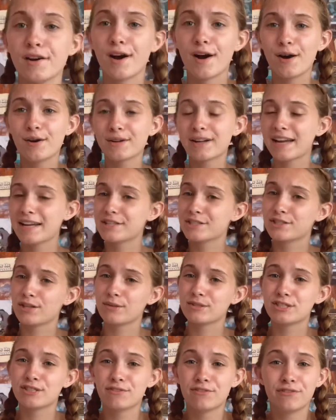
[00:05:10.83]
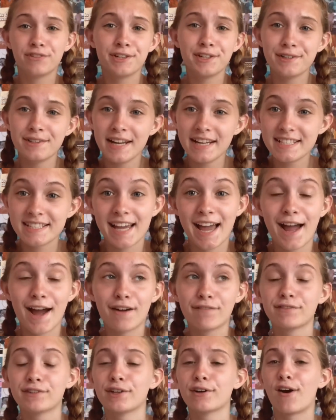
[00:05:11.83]
Okay, so it's a few days
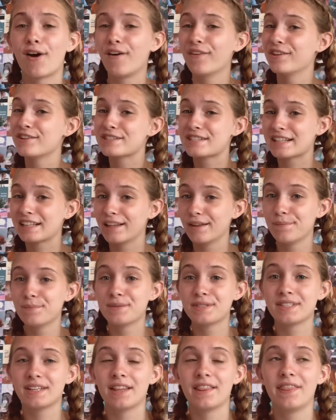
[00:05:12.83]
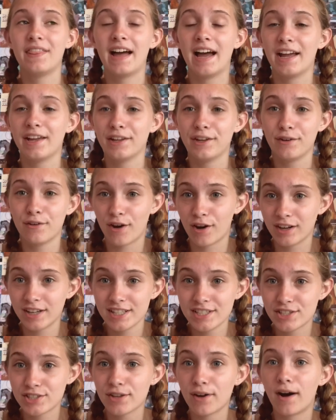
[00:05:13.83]
after all those clips that you already
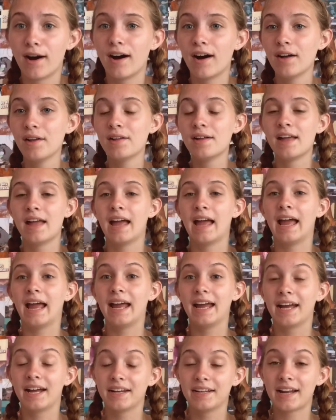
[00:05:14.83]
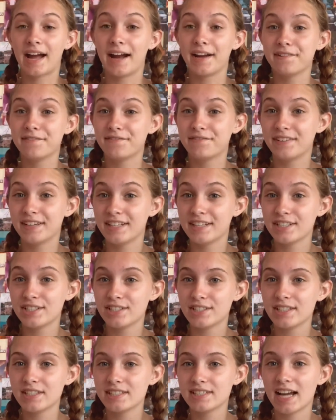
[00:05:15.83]
saw, and I finished
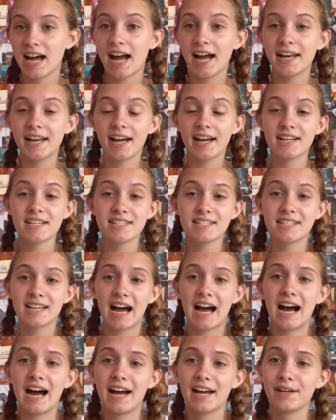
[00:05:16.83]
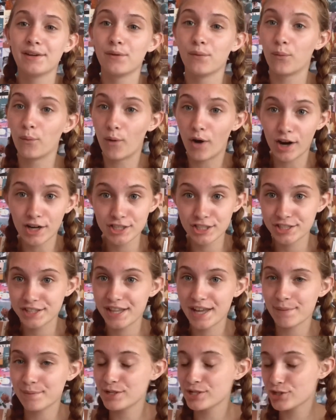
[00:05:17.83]
the tie-dyes. I washed
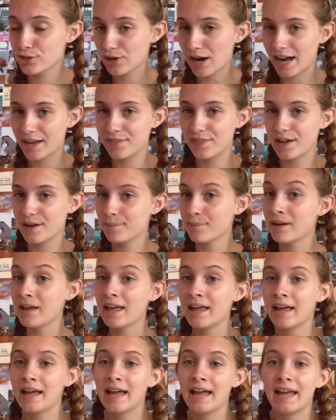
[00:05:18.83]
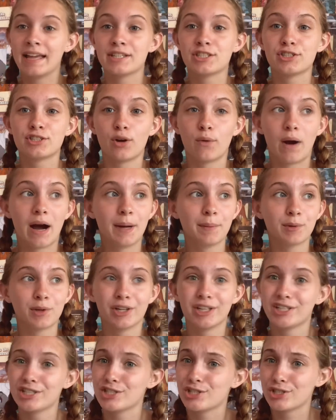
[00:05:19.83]
them and dried them, so I'm going
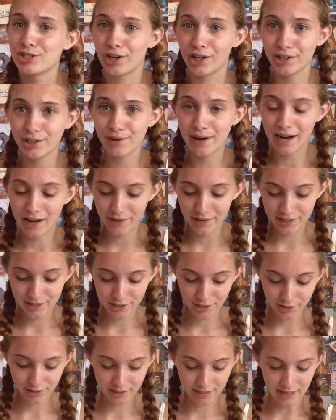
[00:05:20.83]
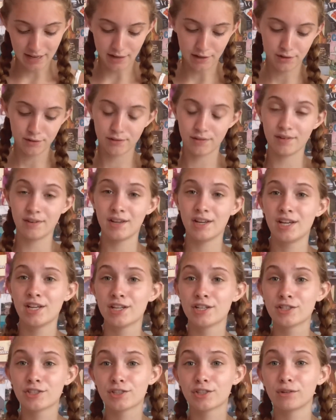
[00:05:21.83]
to show you how they turned out.
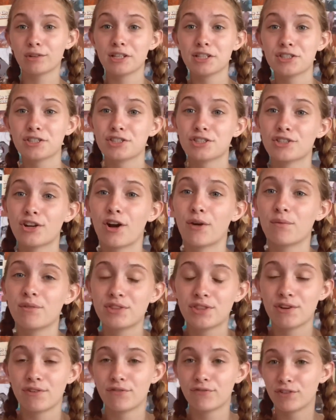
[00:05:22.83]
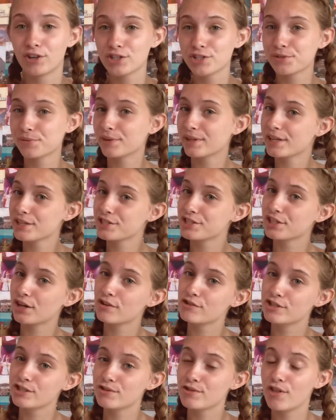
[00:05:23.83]
So let's start with the first one I
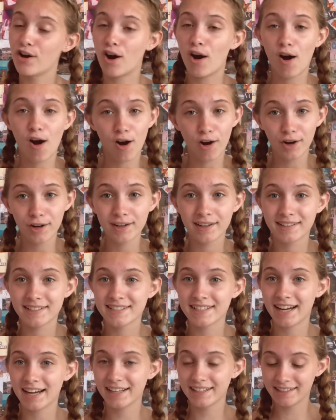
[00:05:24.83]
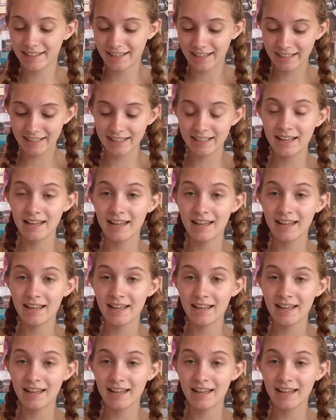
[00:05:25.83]
showed you, the heart tie-dye.